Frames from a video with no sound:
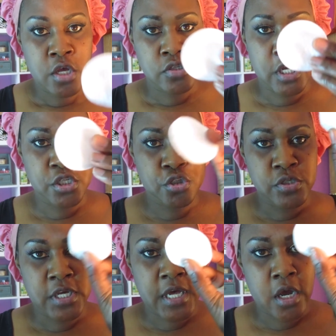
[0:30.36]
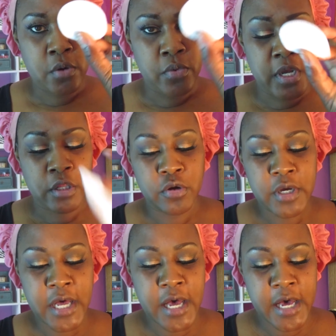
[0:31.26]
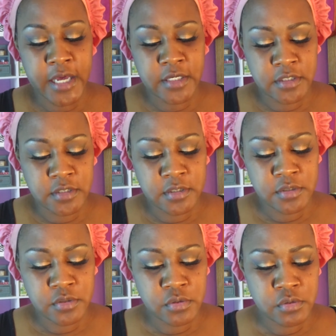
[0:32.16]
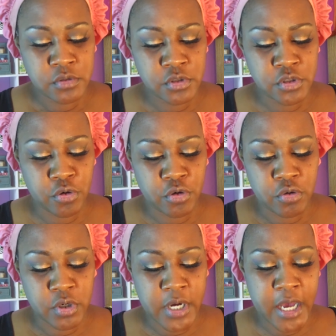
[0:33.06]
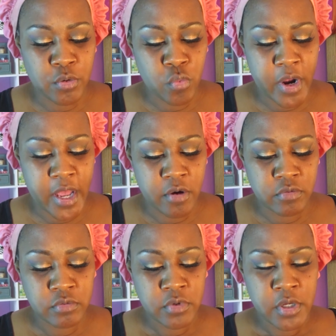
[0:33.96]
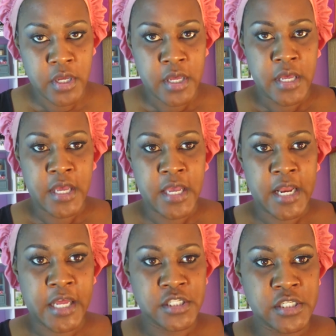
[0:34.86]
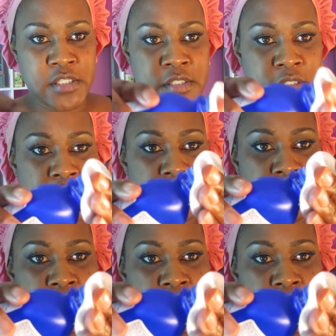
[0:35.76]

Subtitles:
So I just use a regular cotton circle, cotton round, and I just